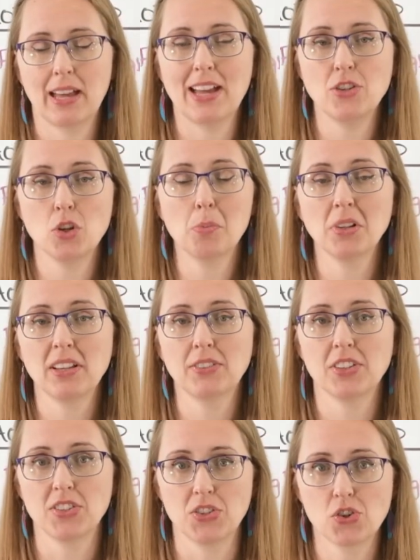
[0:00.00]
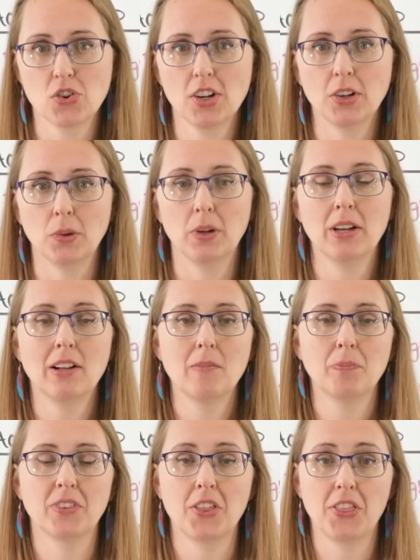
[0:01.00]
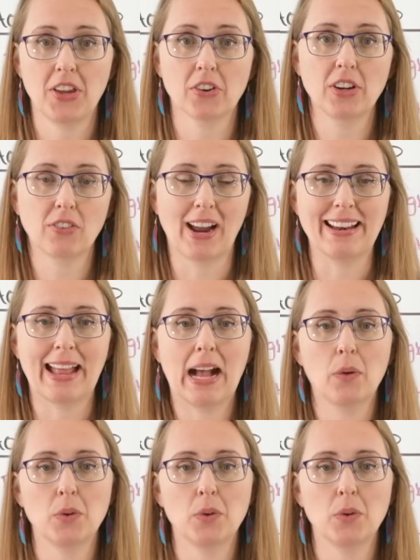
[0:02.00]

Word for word: I do believe this is true, the theory right now